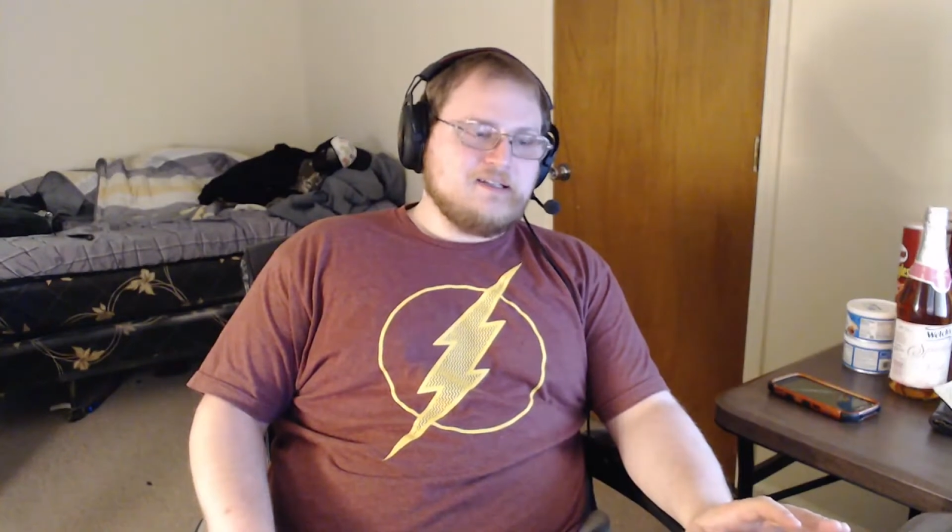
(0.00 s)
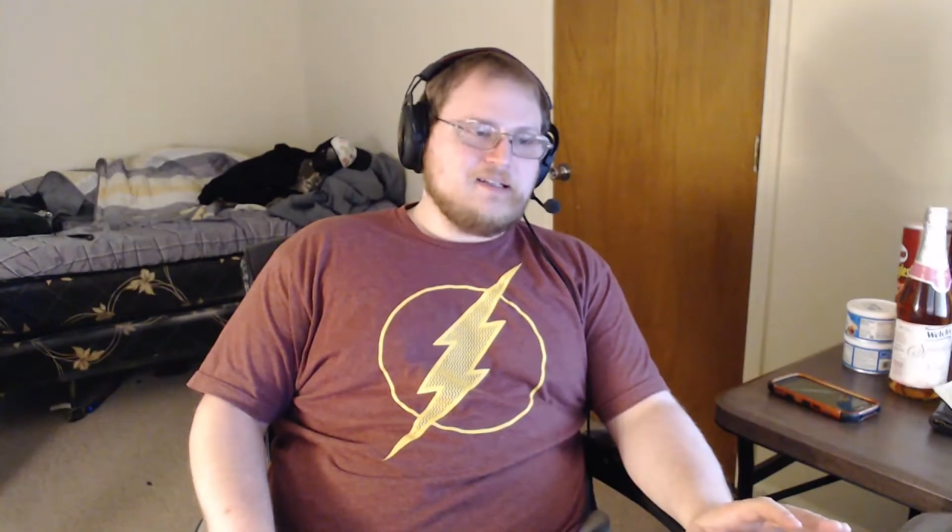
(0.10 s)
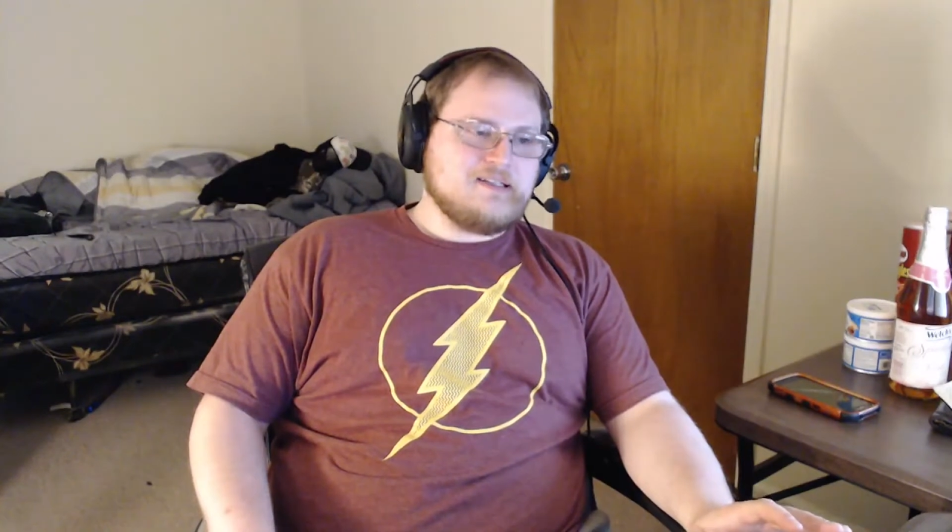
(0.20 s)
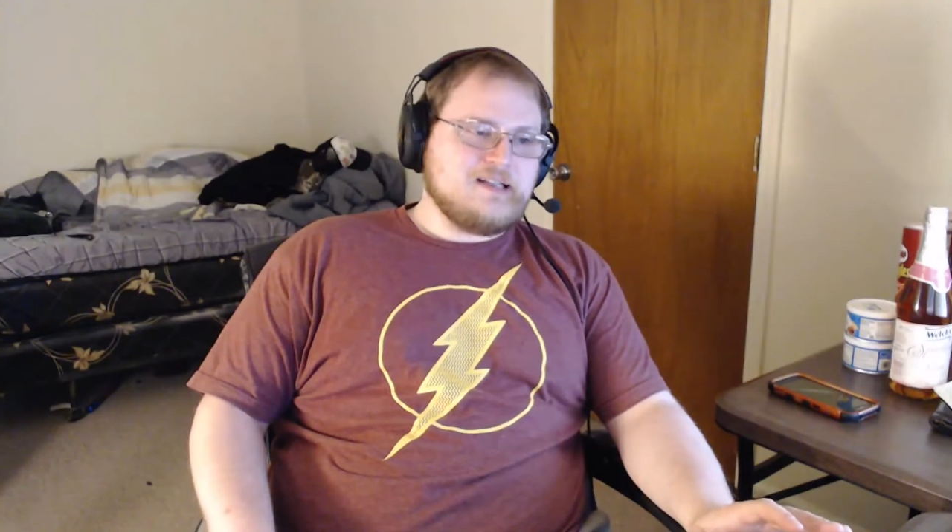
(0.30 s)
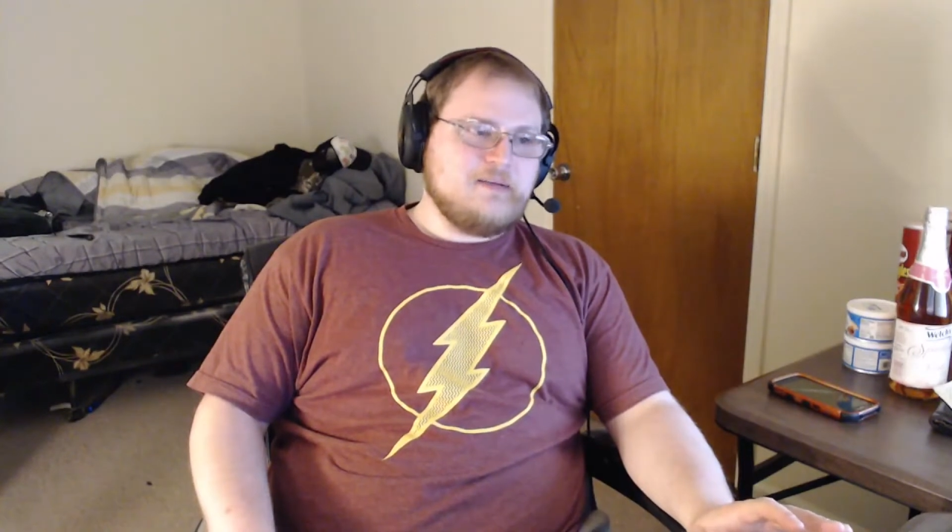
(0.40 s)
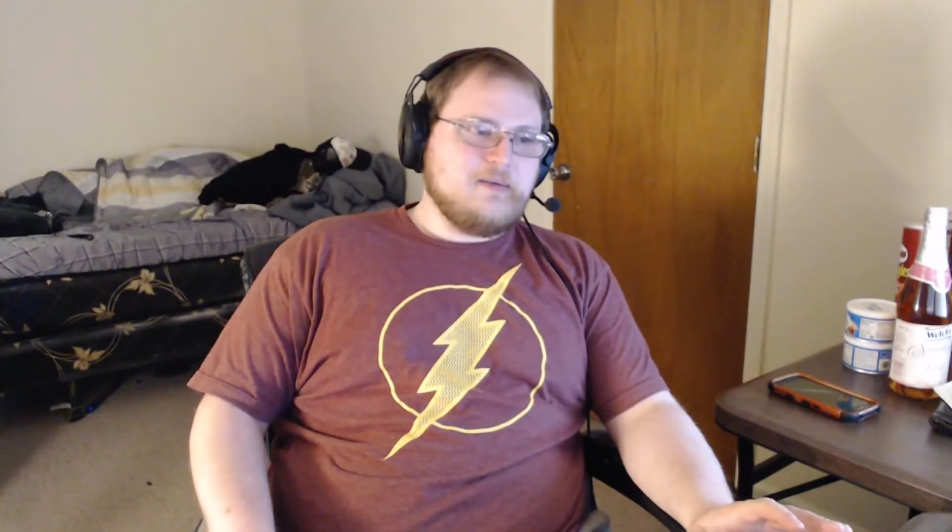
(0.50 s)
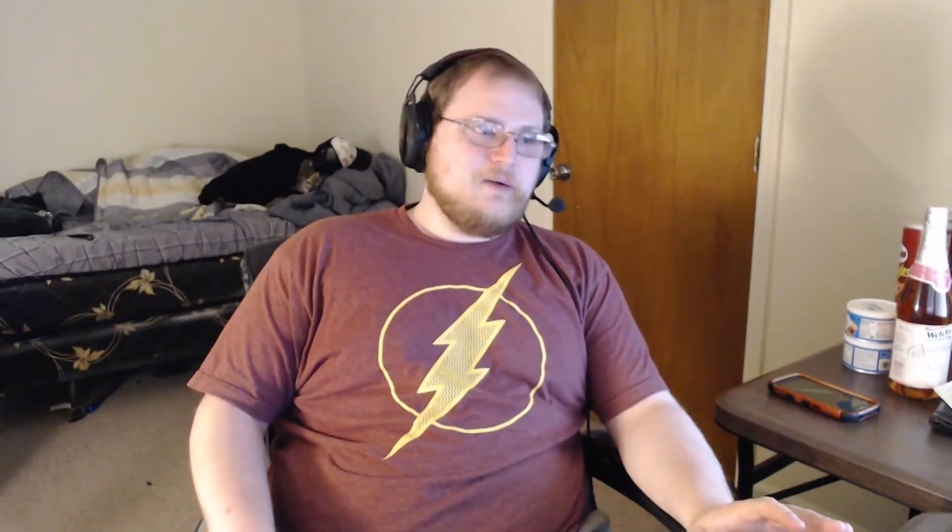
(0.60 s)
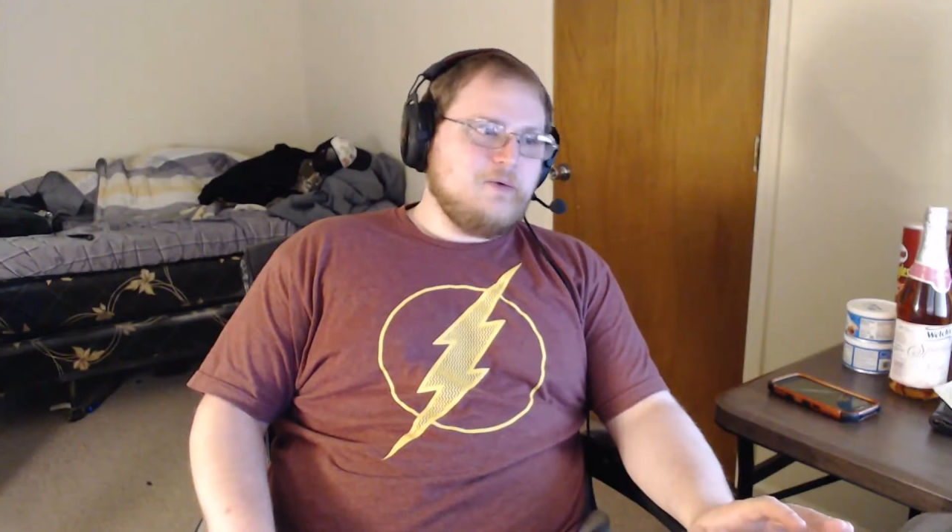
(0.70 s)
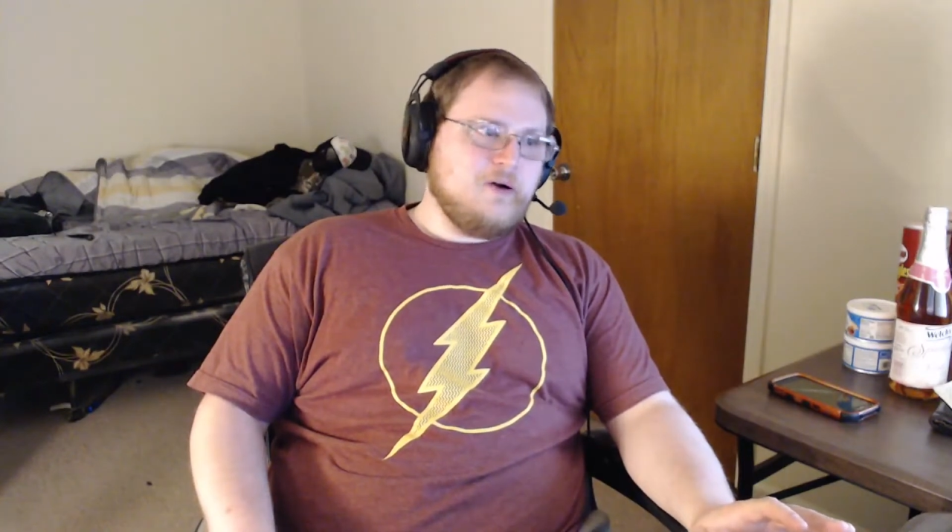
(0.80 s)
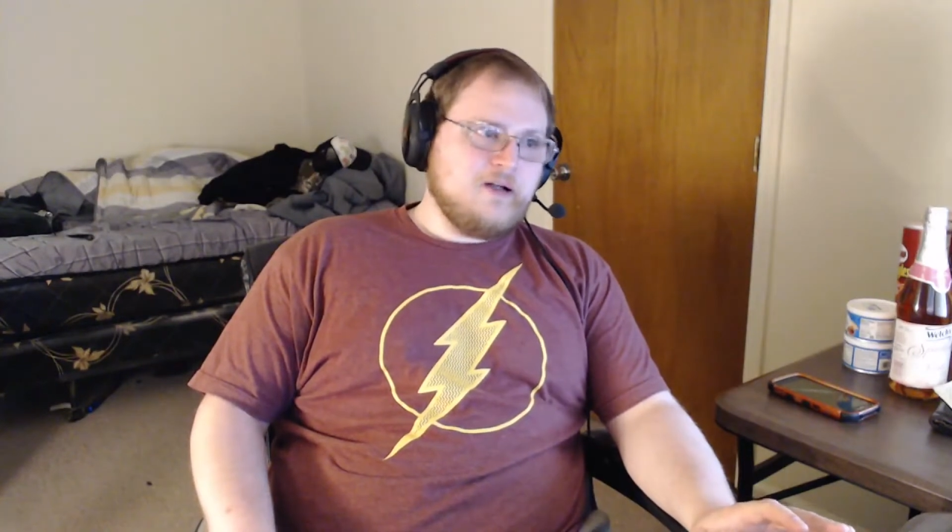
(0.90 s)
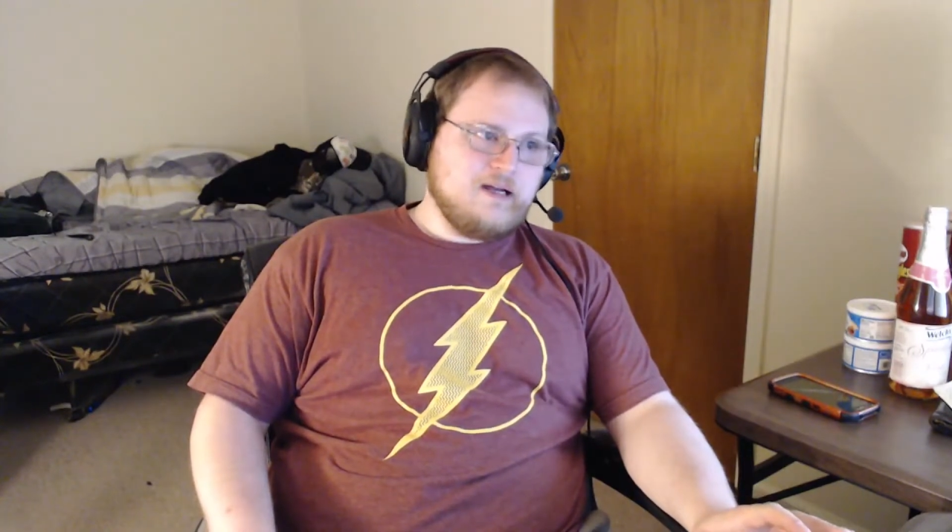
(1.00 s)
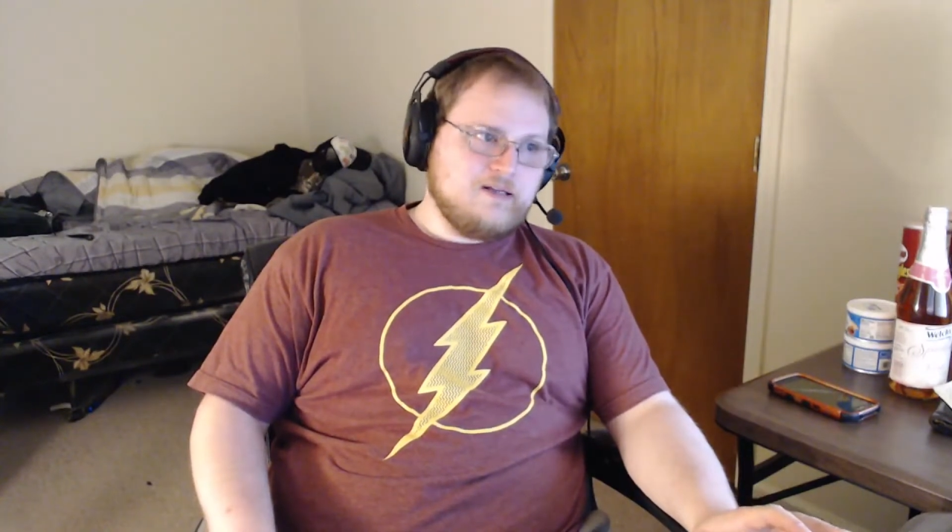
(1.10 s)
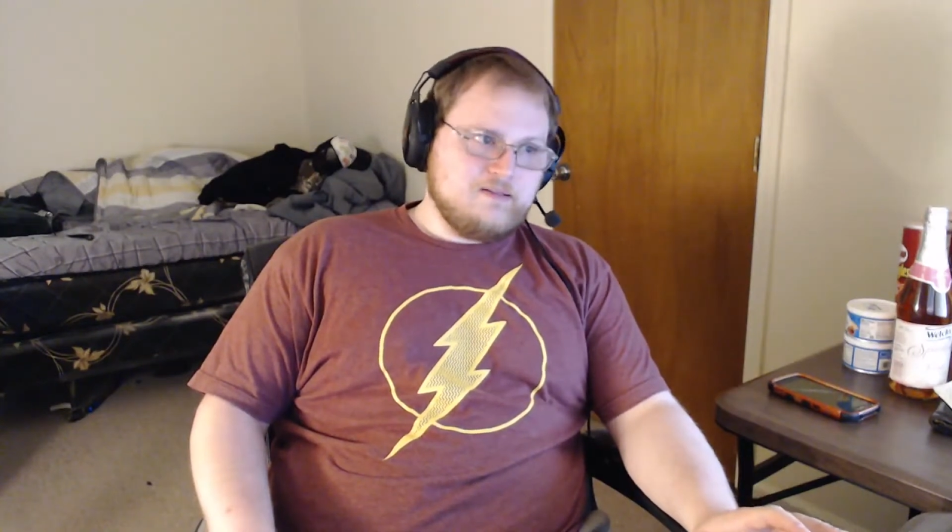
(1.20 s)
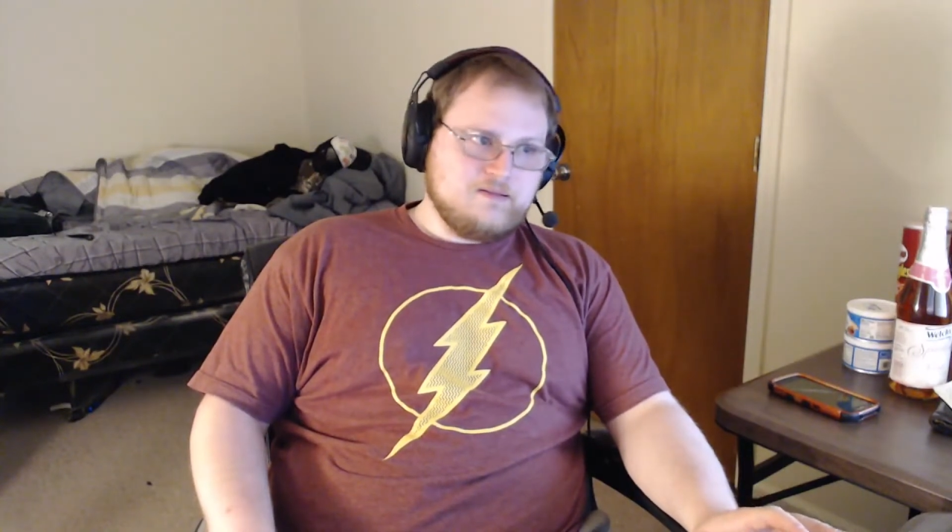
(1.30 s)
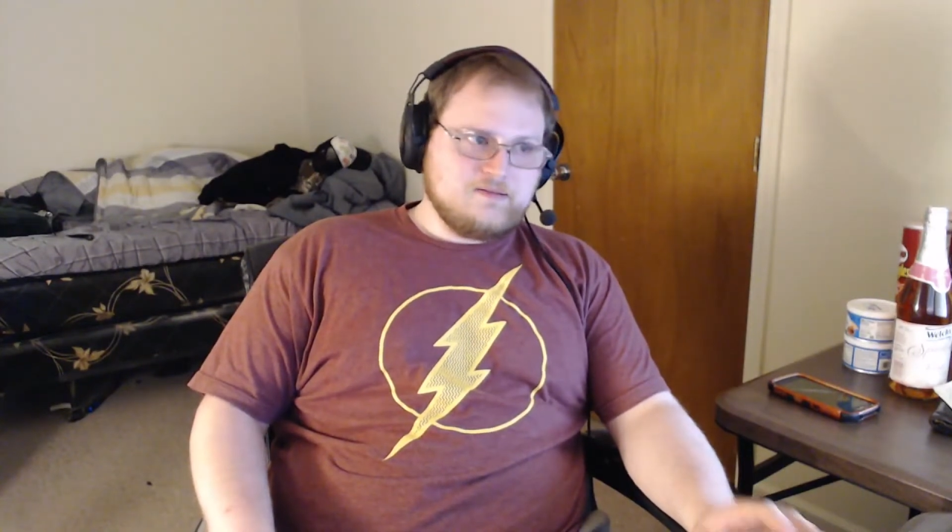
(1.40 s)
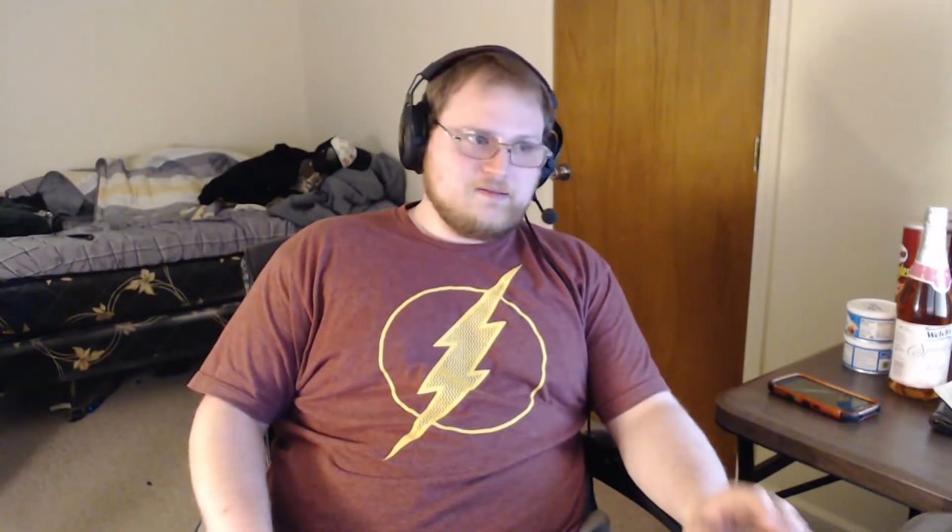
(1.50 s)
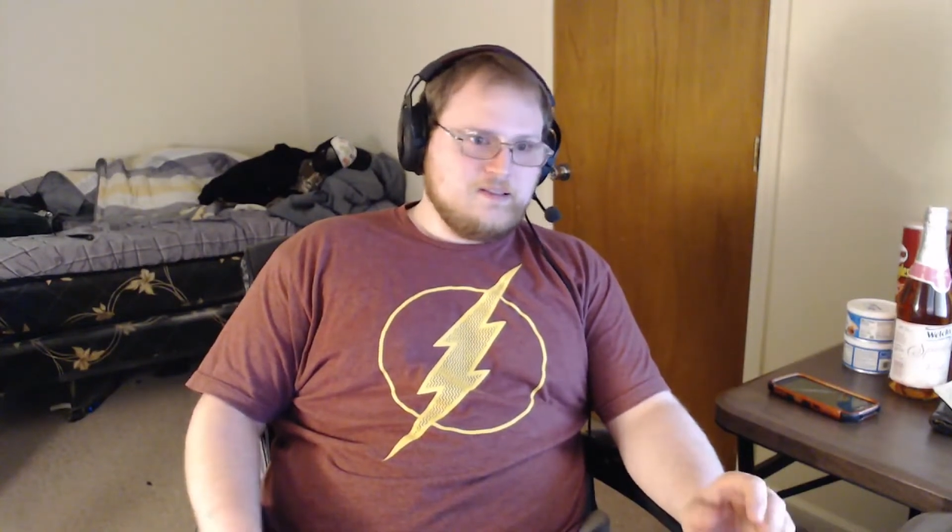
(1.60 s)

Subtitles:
because I about walk out in